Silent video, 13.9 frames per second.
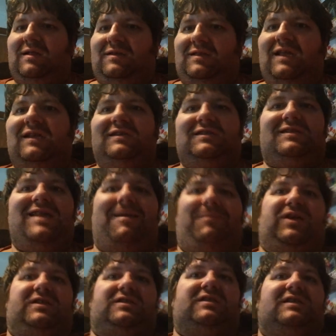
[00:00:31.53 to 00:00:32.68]
Dennis
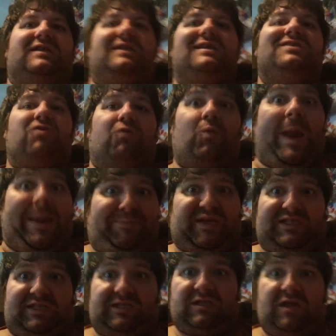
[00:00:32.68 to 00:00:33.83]
Nevis is a
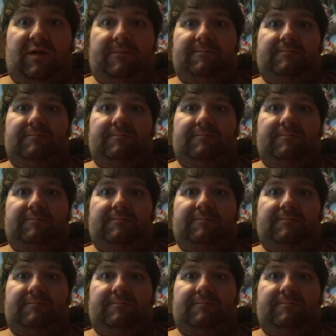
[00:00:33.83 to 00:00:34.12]
rapist.